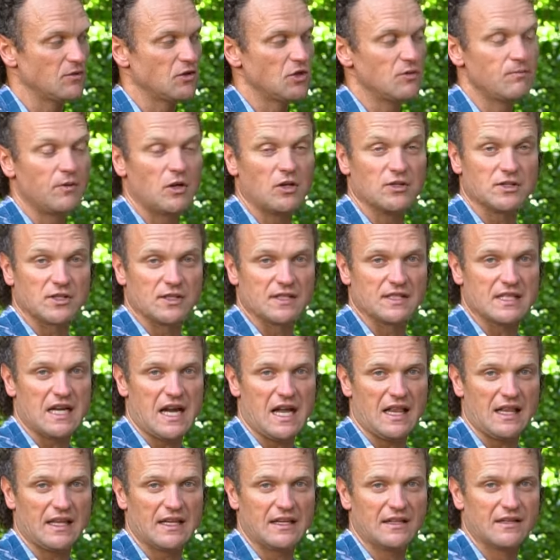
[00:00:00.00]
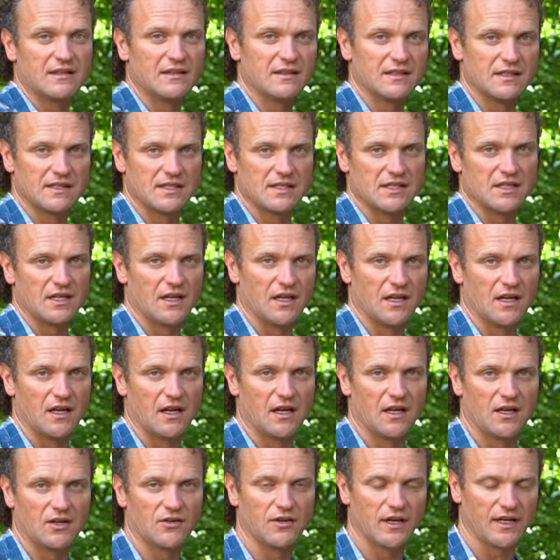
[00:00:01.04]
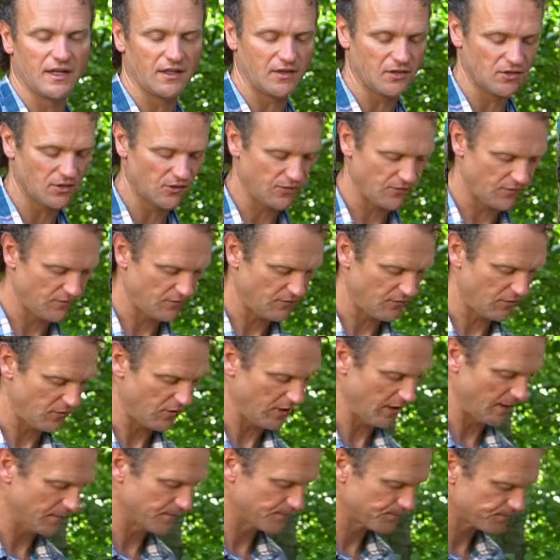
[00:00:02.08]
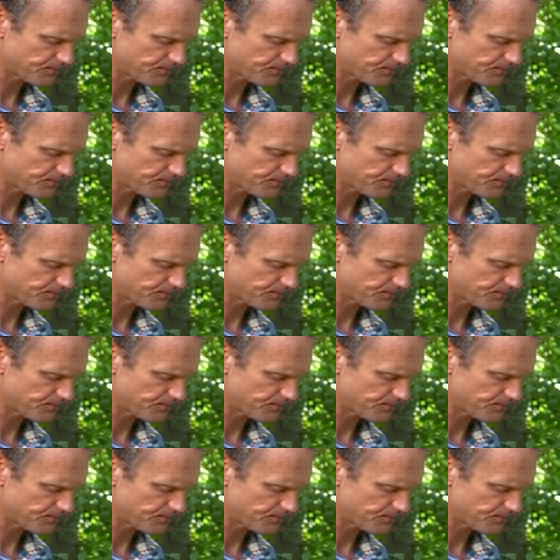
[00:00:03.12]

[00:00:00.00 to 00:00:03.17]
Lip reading: 2 bolts are solid, this is a great use for it.